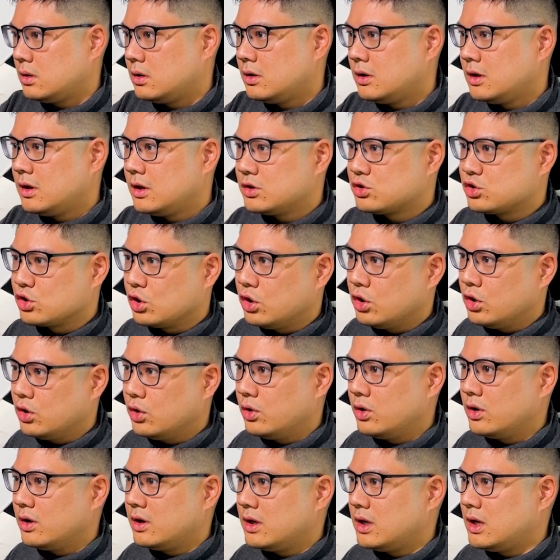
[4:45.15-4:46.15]
So
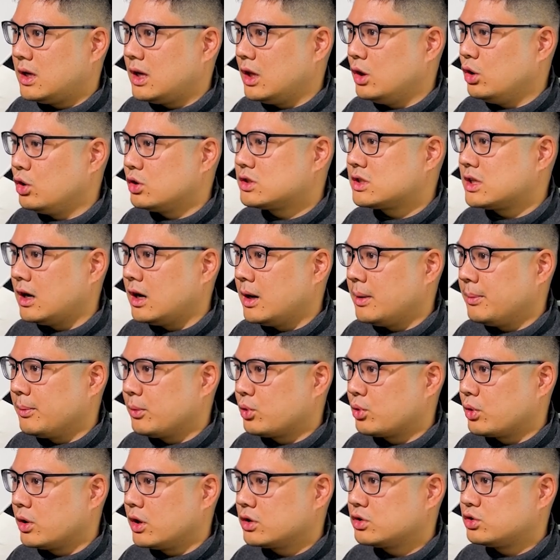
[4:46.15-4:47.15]
it looks like
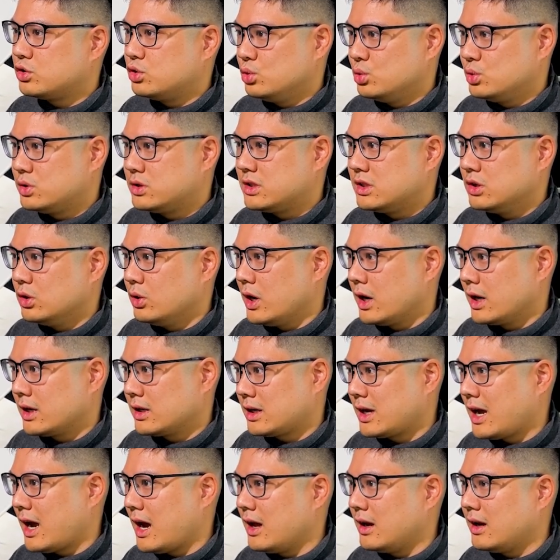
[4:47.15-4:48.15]
Grok 2 still
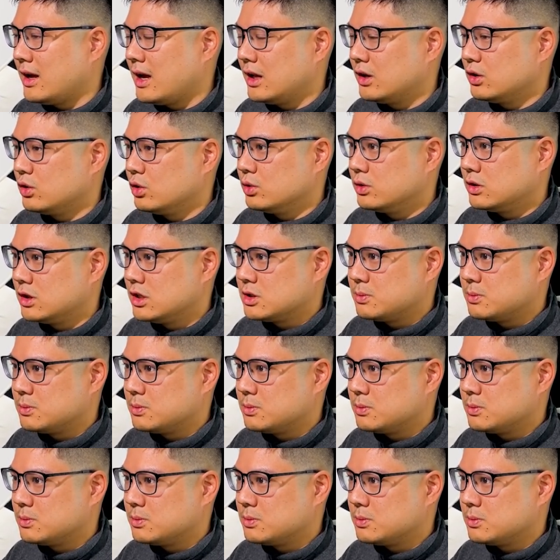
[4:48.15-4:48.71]
can't handle this big of a